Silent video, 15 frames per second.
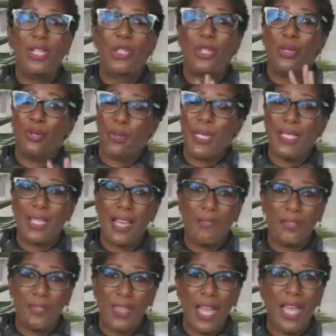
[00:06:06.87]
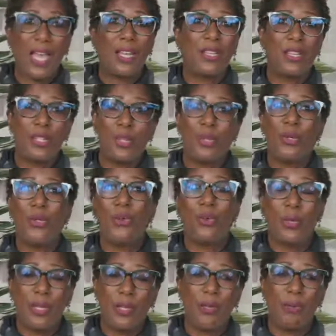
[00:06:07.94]
2 weeks after that, you
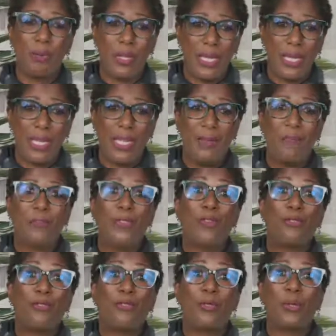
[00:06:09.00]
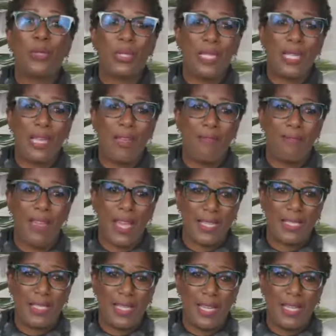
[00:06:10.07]
will be fully
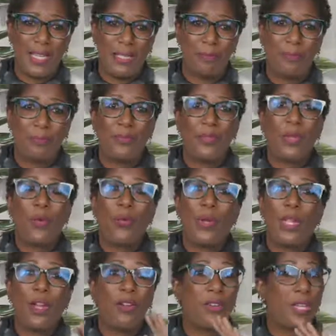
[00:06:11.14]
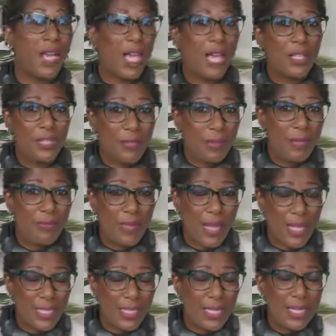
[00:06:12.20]
vaccinated. We are not doing
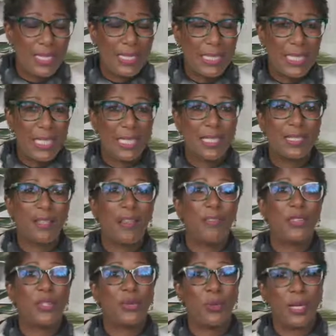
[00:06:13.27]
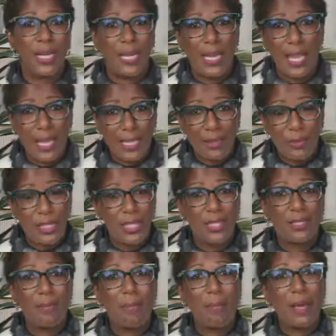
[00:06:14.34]
vaccine clinics on the 29th, which
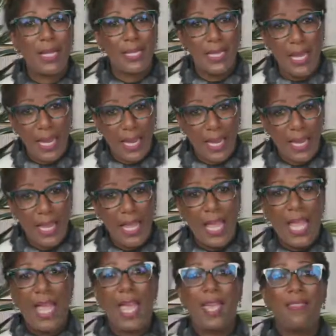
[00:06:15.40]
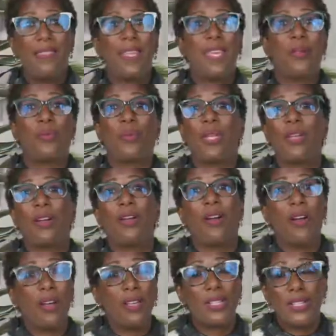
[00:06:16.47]
is Monday. And then we are
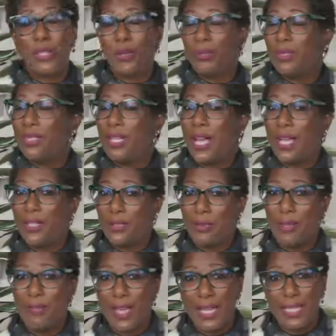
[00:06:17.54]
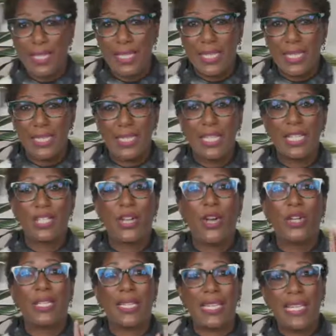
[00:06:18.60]
also not doing vaccine clinics
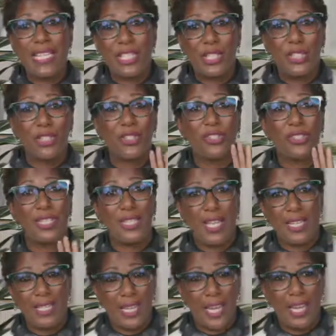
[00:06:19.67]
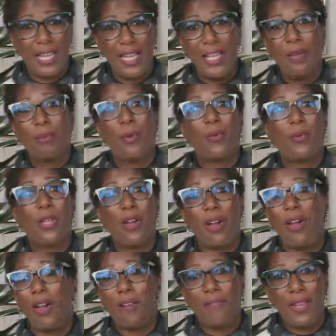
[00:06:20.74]
on Easter Sunday. But we
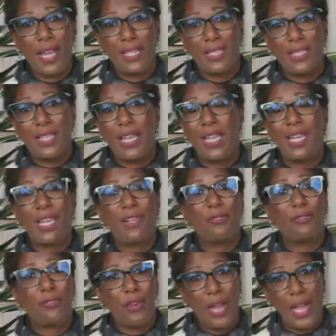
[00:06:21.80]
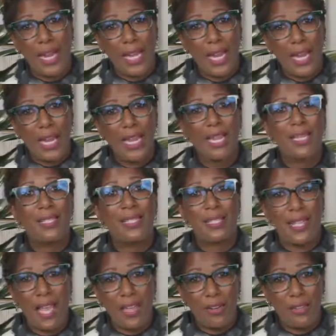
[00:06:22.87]
are vaccinating Friday,
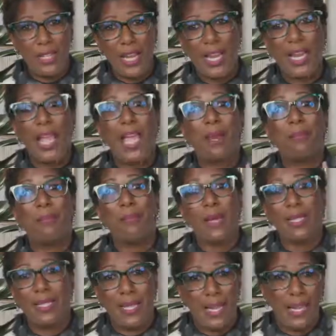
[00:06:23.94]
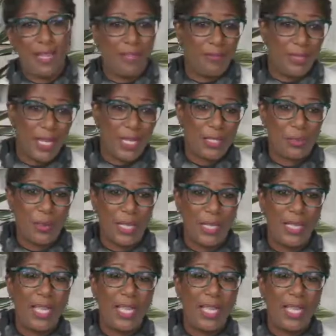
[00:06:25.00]
Saturday, and Monday of next week.